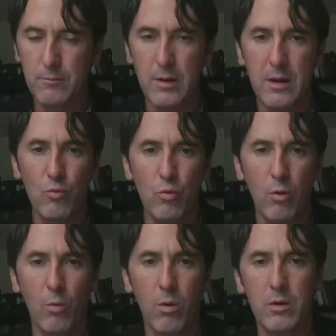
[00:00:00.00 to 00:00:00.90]
in
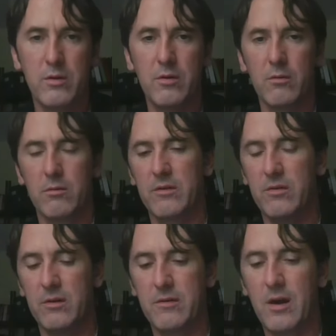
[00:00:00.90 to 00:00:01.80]
World War II, this
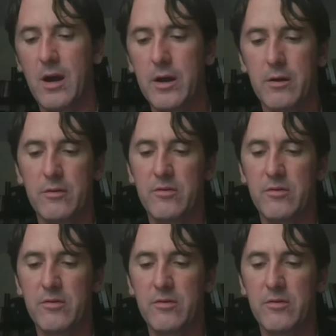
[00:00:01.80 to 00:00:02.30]
entire